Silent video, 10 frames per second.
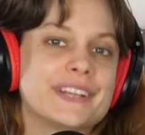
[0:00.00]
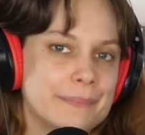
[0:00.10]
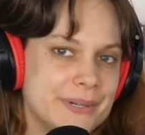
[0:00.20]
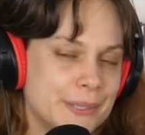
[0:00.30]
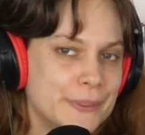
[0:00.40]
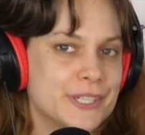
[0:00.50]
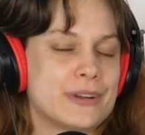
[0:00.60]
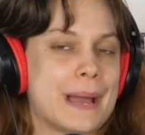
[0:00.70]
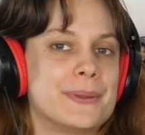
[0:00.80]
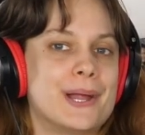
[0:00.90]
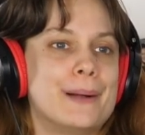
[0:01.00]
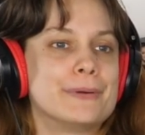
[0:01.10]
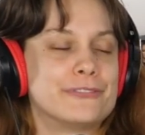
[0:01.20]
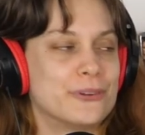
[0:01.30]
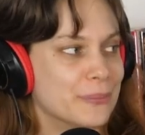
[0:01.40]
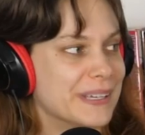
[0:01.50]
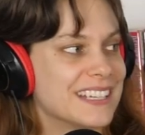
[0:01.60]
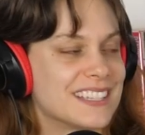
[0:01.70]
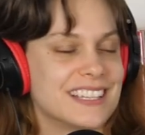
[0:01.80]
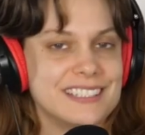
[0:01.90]
okay, buddy, we could wrap it up before we
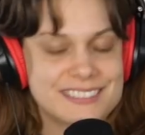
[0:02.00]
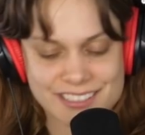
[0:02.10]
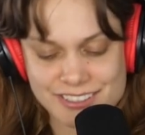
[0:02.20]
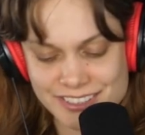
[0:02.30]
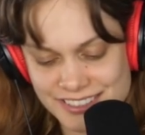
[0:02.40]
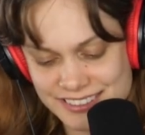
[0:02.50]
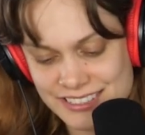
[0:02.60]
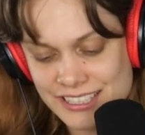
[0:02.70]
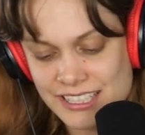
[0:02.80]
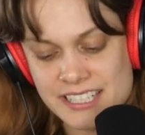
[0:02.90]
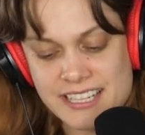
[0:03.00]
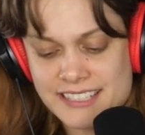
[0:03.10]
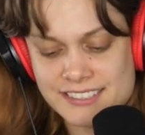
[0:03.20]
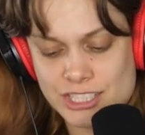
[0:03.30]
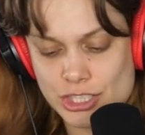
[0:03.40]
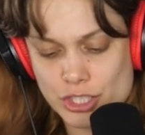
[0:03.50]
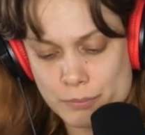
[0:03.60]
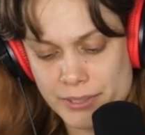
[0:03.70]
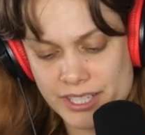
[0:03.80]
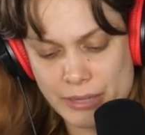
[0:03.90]
get to the listicles. Next to
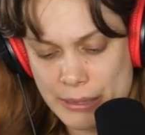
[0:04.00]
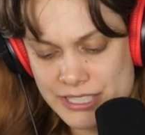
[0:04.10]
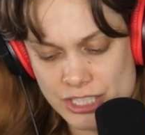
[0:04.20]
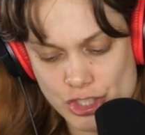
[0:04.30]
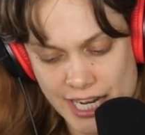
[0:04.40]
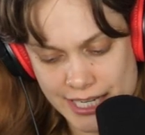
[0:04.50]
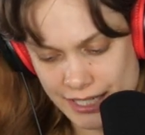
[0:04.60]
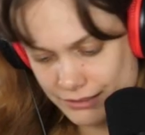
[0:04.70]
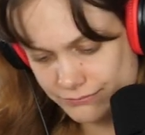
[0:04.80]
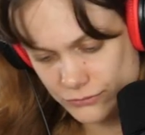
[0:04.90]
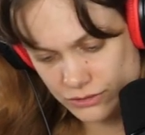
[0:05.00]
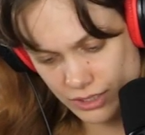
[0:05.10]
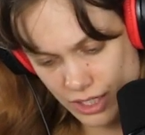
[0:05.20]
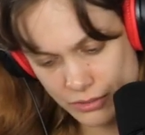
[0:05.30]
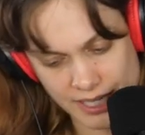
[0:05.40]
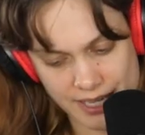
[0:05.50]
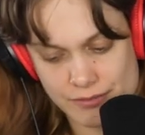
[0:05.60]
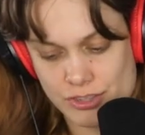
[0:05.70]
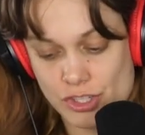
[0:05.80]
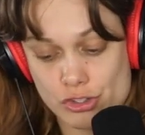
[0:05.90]
Cuba, I went to China
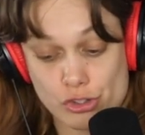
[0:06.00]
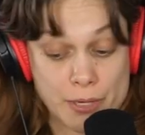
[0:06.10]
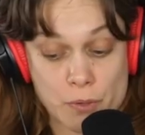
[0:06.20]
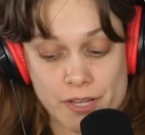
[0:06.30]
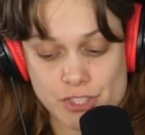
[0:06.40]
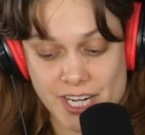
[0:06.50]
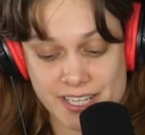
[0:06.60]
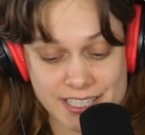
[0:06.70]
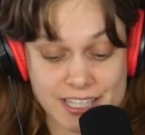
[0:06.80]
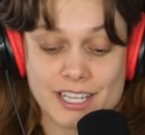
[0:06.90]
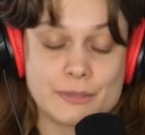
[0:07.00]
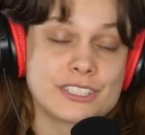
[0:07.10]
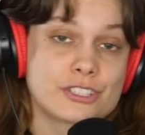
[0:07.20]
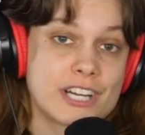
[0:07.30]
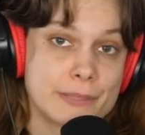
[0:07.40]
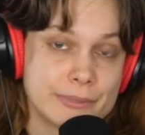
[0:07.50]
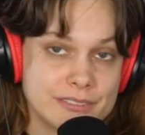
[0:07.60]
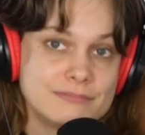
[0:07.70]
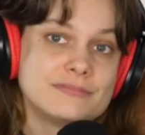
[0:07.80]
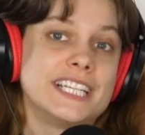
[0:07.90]
okay, the Great Wall of China. He thought it was
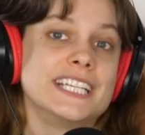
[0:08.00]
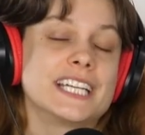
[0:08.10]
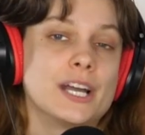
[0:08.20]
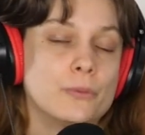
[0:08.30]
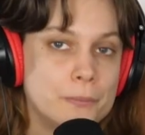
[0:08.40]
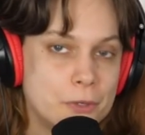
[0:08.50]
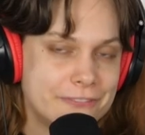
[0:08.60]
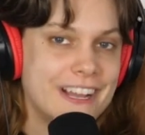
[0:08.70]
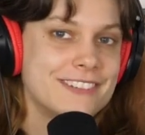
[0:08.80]
incredible. There you go. One more